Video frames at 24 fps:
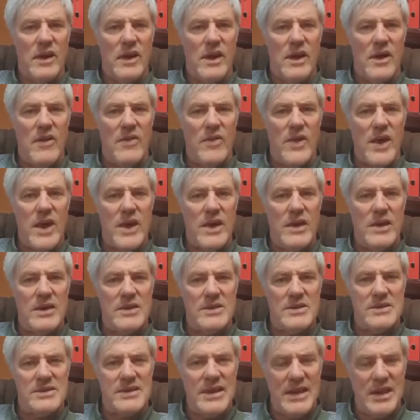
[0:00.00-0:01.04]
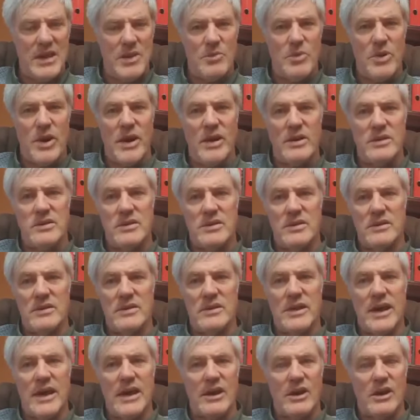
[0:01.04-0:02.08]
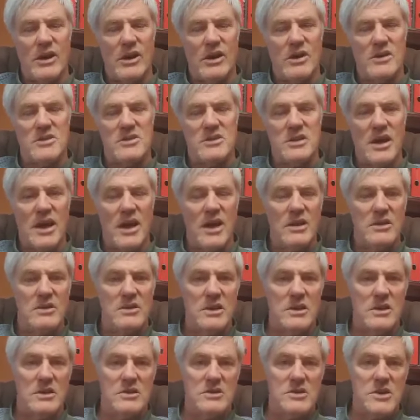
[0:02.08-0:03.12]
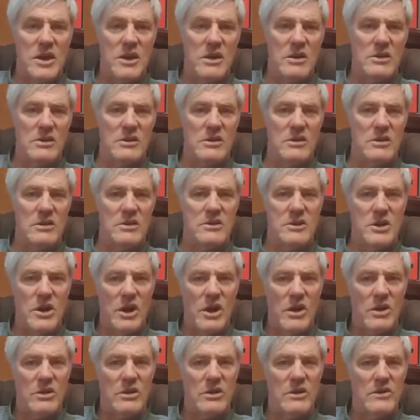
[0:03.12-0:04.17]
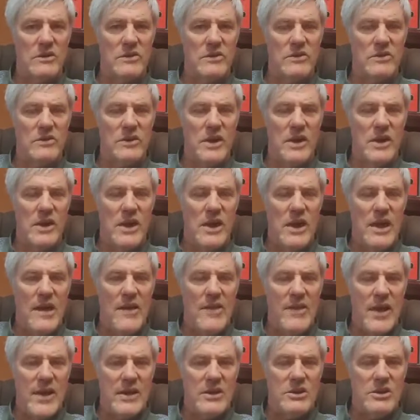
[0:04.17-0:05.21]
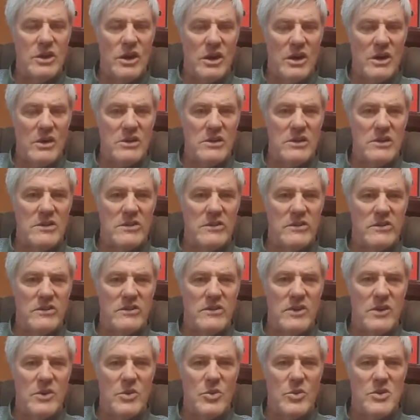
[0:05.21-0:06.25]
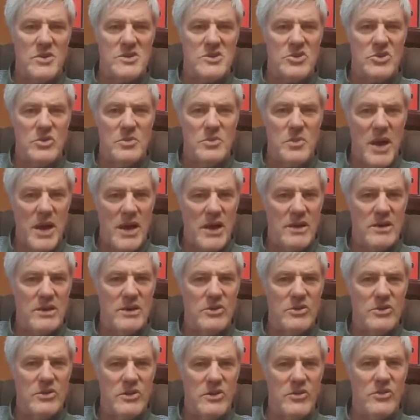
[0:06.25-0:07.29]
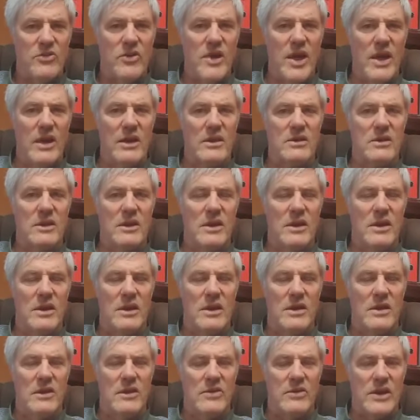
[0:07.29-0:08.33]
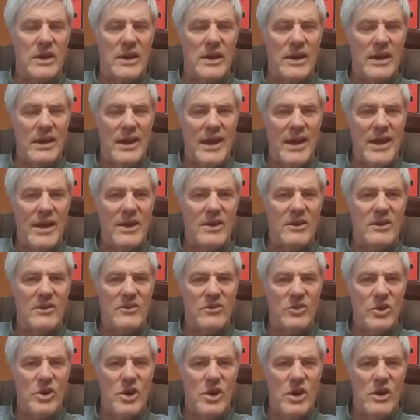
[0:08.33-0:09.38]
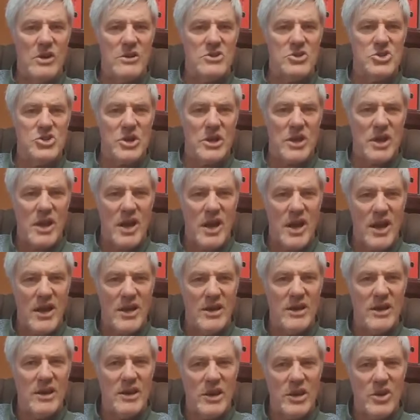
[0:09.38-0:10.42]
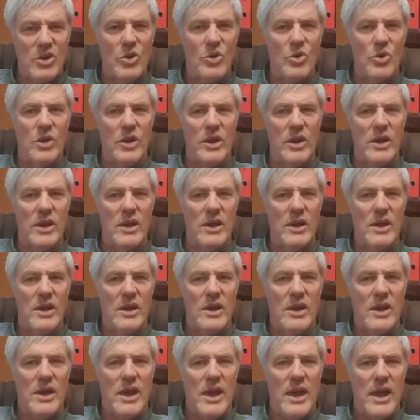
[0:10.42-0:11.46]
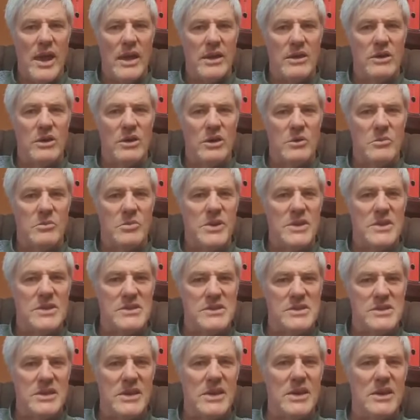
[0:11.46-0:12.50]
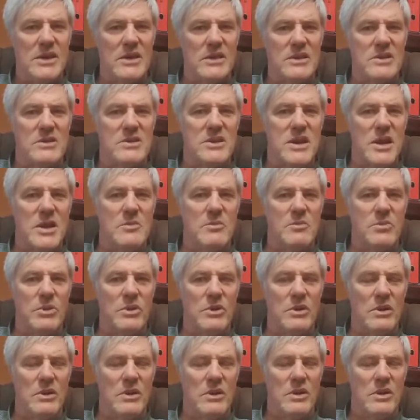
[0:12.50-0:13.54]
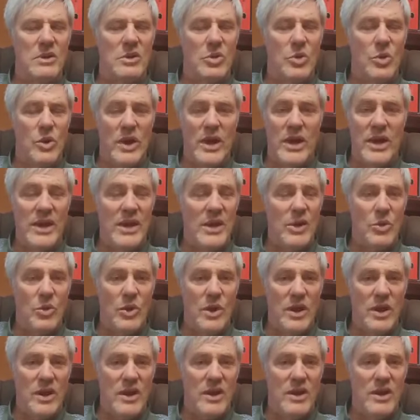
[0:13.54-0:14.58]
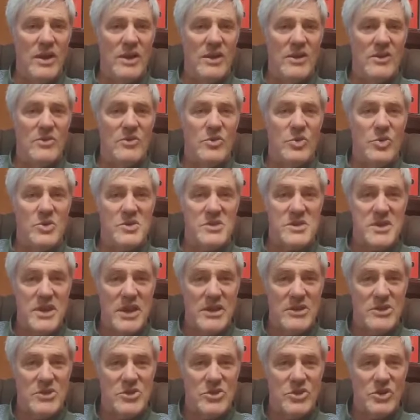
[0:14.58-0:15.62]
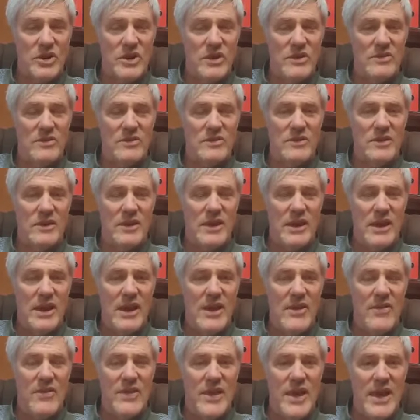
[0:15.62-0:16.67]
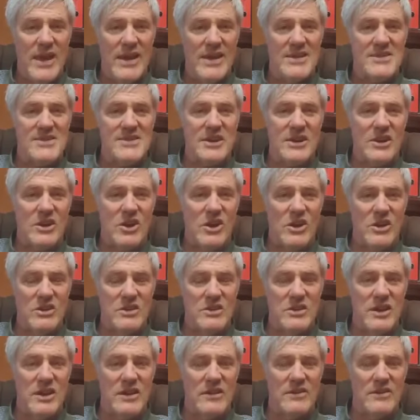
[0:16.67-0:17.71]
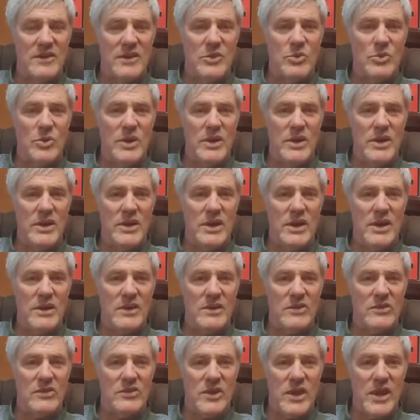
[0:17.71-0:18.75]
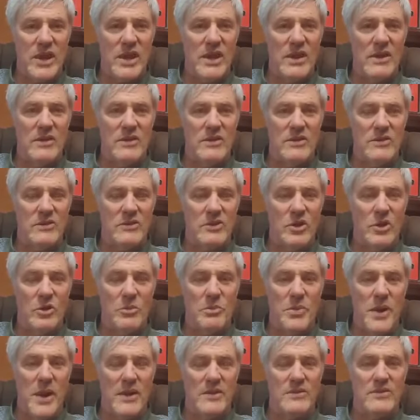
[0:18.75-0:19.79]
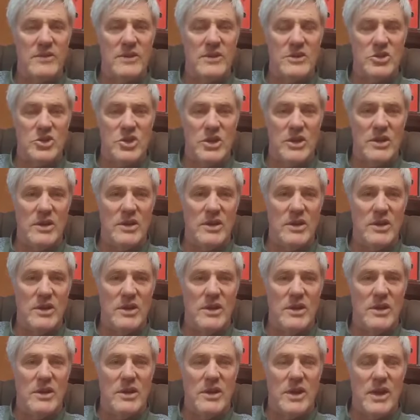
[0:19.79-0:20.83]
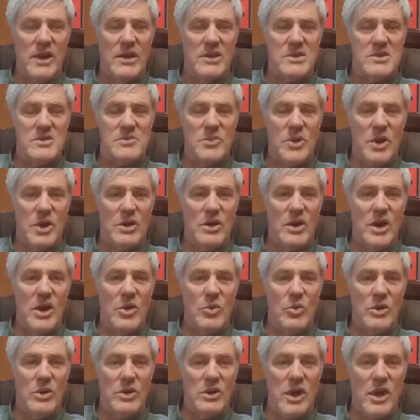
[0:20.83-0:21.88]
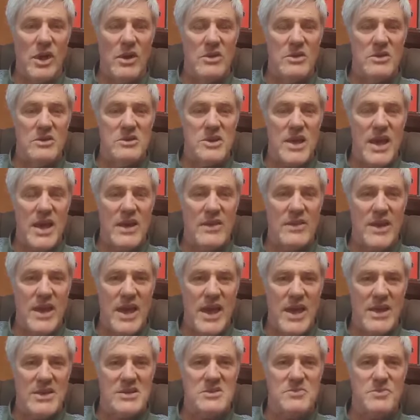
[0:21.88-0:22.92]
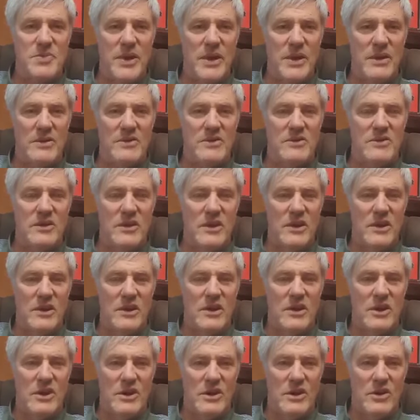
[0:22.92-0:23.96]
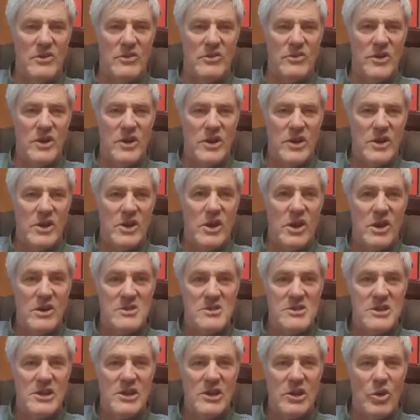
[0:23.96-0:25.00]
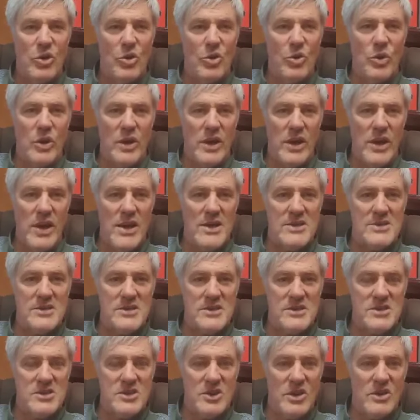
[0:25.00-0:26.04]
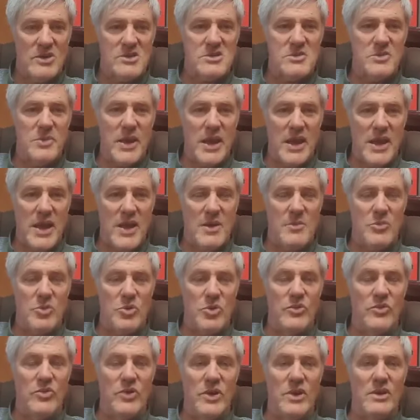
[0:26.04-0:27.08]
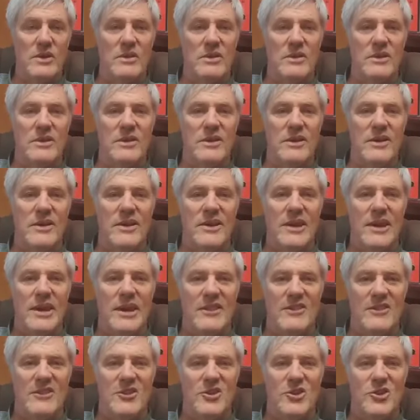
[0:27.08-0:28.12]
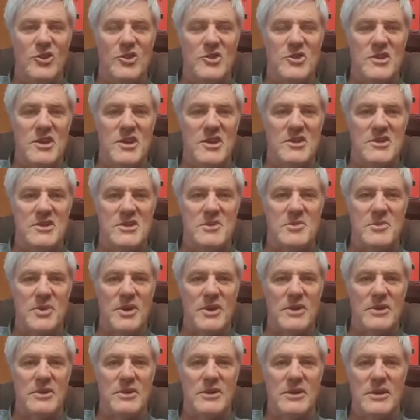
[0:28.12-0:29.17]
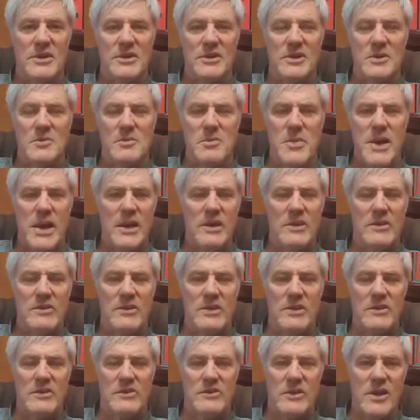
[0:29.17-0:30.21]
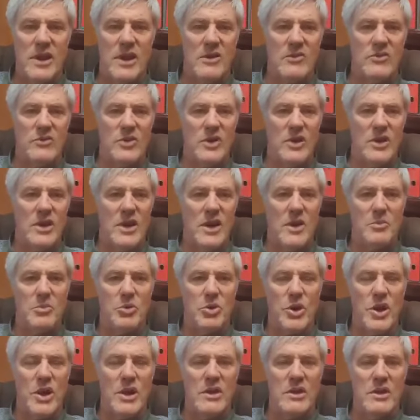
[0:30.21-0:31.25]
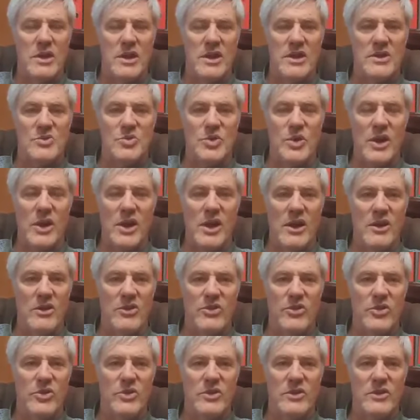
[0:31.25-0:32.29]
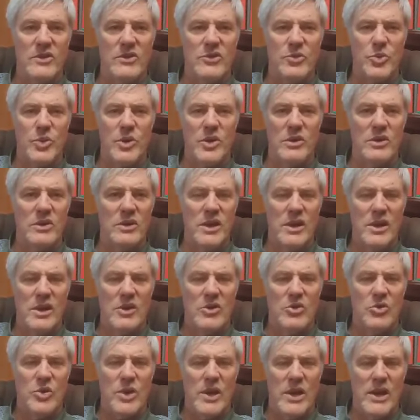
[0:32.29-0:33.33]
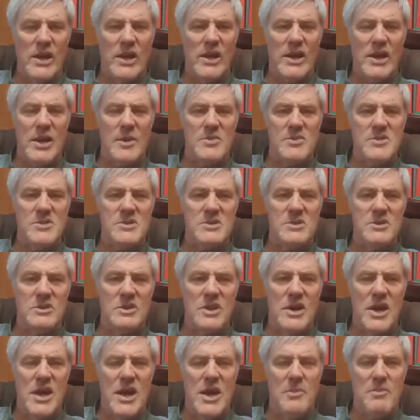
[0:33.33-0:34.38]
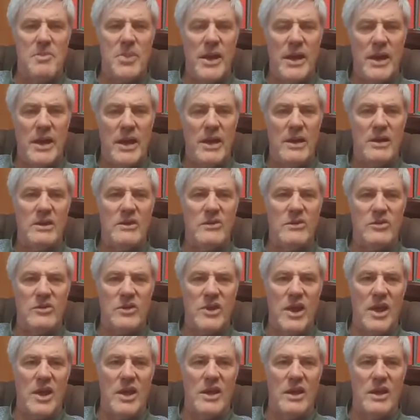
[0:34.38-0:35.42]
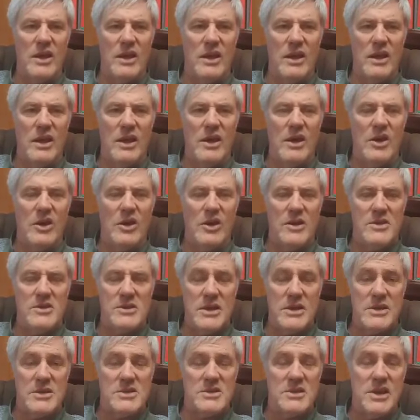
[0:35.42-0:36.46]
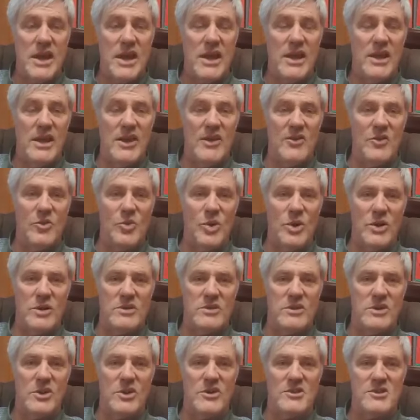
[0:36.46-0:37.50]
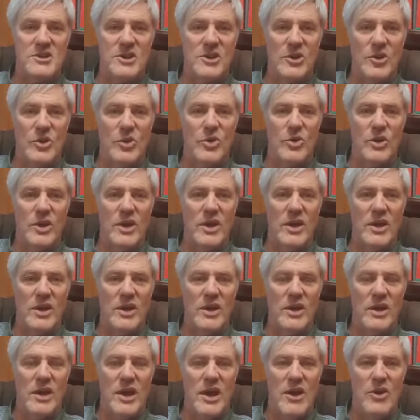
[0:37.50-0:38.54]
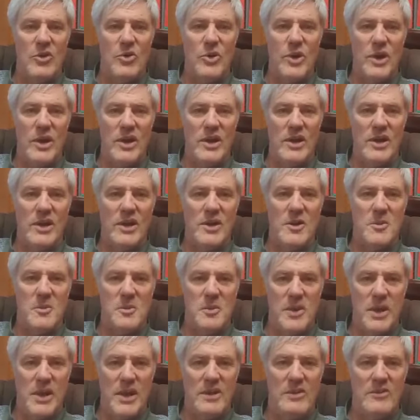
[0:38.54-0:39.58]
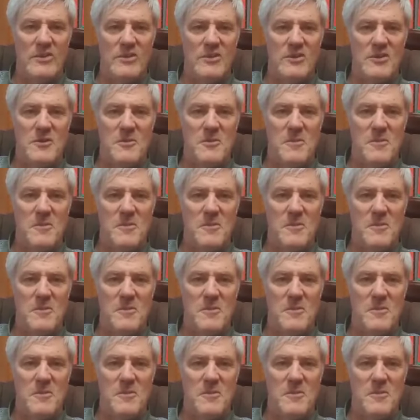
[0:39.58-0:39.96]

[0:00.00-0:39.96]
And they celebrated that last night in total darkness. And that darkness was a reminder of the fact that the cloud of God's Shekinah glory had not been seen in the temple or anywhere for centuries. And that is the context that we need to understand this whole passage in. And tomorrow we'll go into other aspects of God's glory as it starts to become revealed in the New Testament. Amazing stuff. And I pray that as we go through this, we'll really come to a better understanding of what God's glory really means.